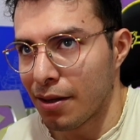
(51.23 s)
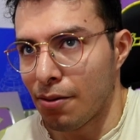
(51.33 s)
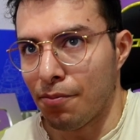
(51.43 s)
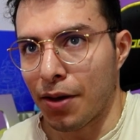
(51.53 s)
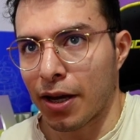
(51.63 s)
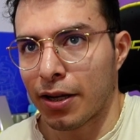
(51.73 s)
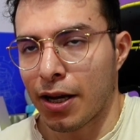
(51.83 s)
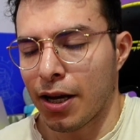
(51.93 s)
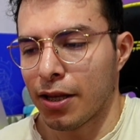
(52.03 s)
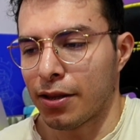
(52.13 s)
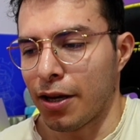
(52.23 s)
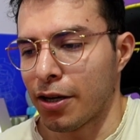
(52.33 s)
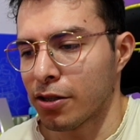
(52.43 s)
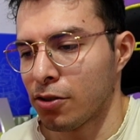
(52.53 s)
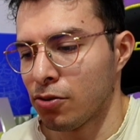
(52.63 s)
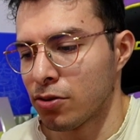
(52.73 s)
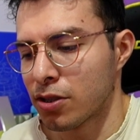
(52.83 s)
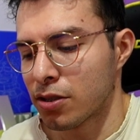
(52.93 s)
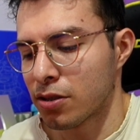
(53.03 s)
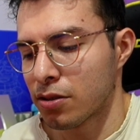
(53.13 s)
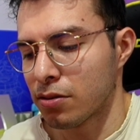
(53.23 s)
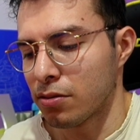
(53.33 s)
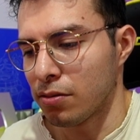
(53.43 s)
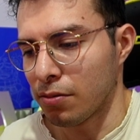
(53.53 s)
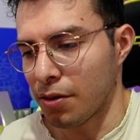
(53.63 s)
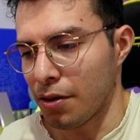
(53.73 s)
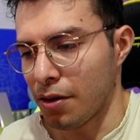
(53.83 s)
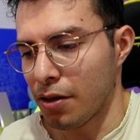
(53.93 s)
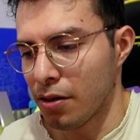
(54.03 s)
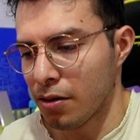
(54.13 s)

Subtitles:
Mega Knight, arrows. Okay.